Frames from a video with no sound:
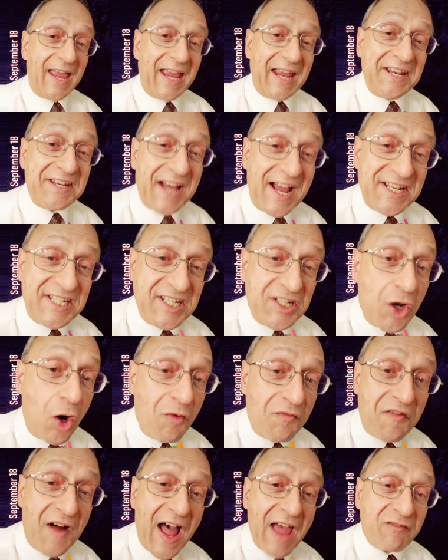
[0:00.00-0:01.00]
In
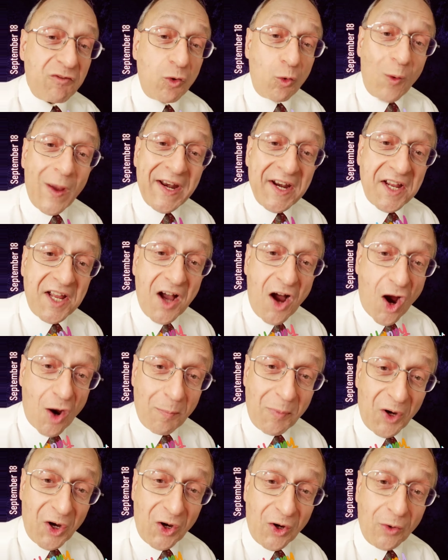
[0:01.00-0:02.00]
1905, Greta
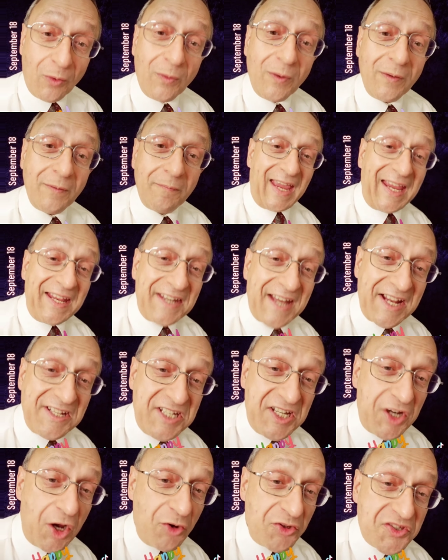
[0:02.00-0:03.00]
Garbo. In
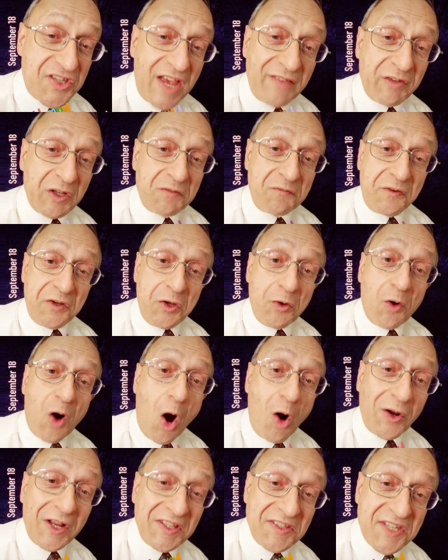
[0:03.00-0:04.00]
1907, for you
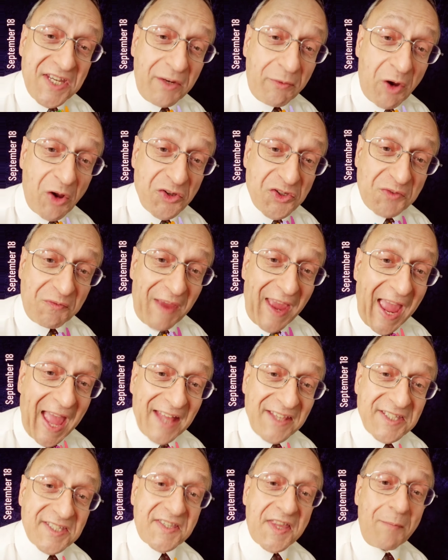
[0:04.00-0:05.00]
Hogan's Heroes
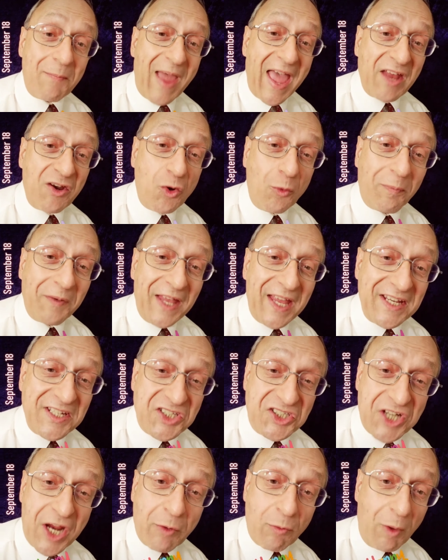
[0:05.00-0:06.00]
fans, the man who
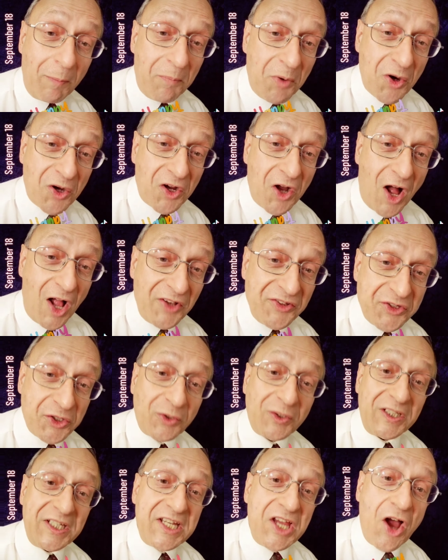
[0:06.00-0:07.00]
played General
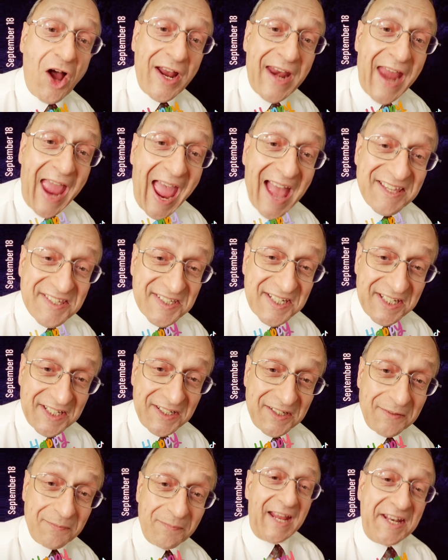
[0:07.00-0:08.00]
Burkhalter, Leon Askin.
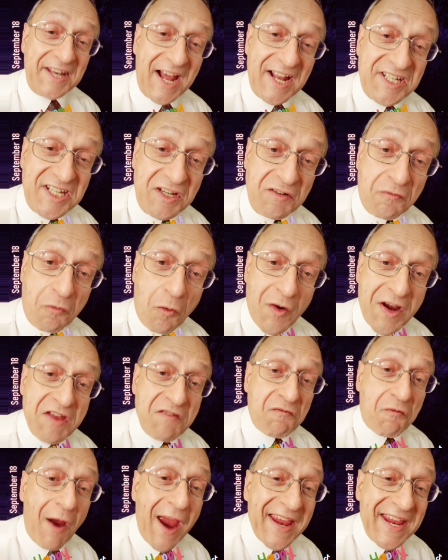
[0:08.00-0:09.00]
In 1940,
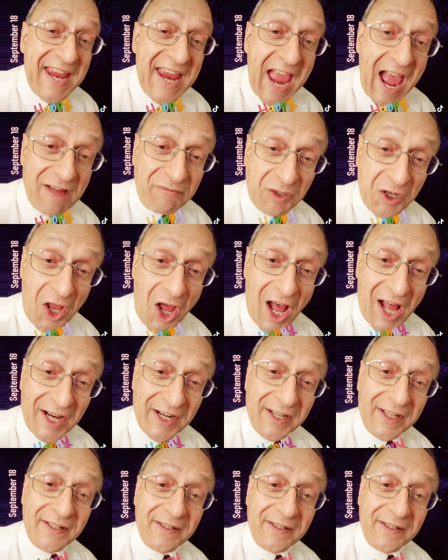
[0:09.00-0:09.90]
Frankie Avalon.